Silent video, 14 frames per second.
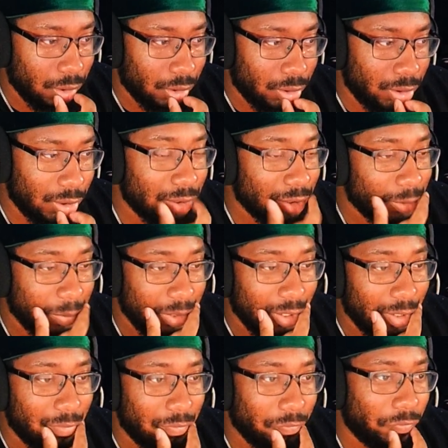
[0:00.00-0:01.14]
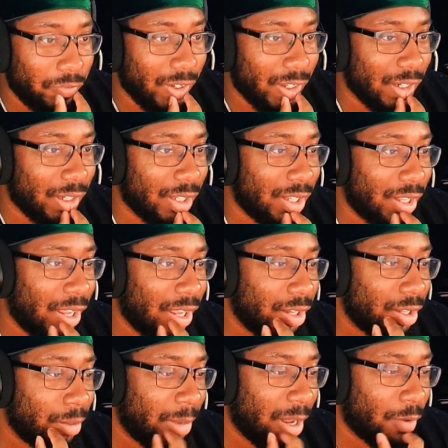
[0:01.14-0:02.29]
She just be freaking killing
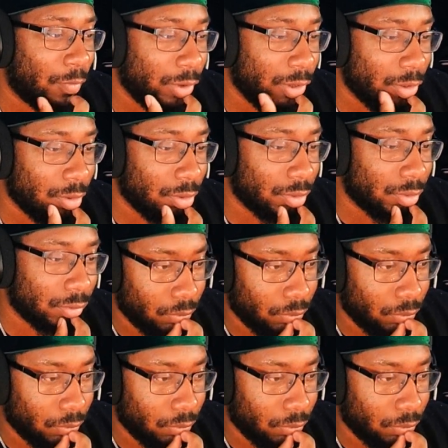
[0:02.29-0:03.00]
him at will.